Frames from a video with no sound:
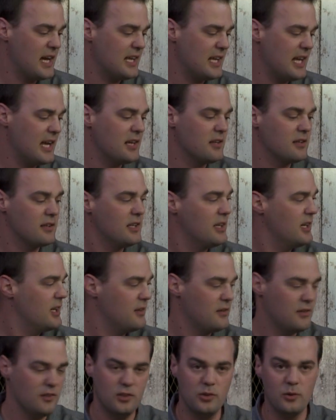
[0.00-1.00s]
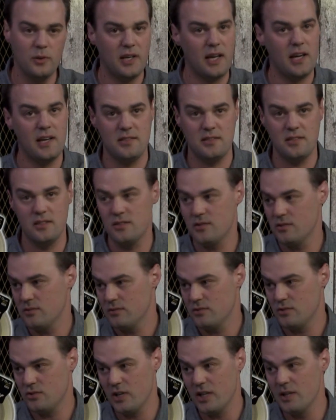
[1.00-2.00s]
again lure casting
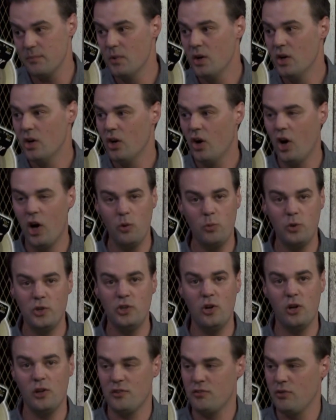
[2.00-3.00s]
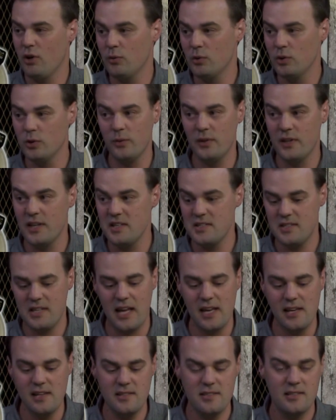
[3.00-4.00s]
Yeah. I would not throw a lure these
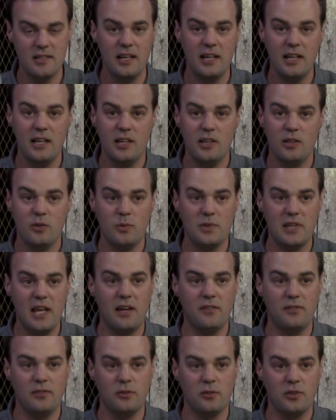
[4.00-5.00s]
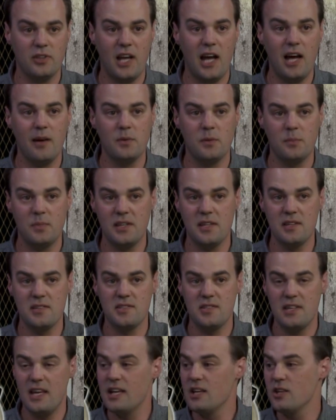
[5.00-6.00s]
days without fluorocarbon
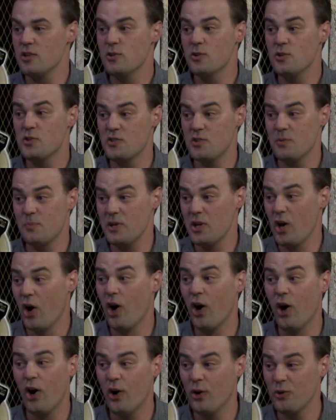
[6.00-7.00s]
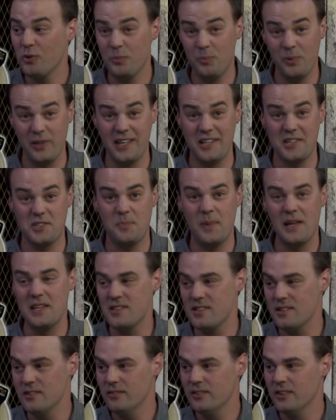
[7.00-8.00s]
because it used to be horribly
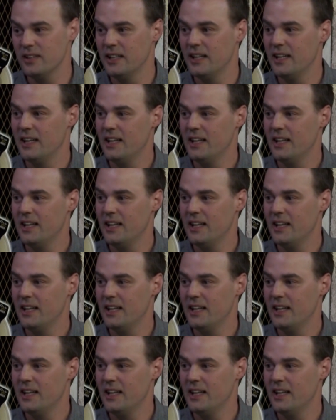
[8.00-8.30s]
expensive.